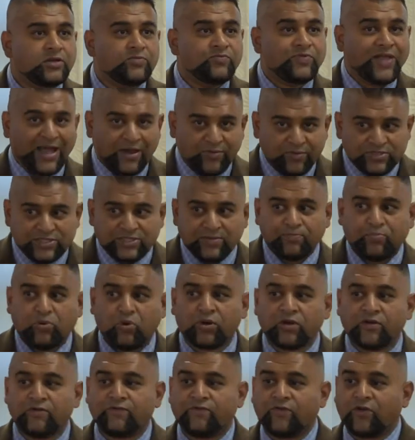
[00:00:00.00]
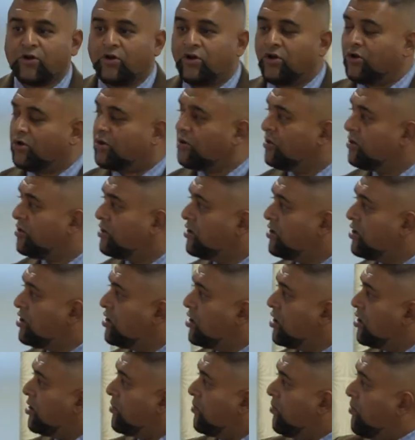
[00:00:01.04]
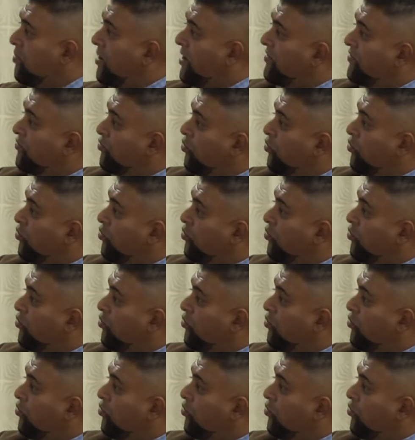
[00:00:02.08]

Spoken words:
That was important for her. But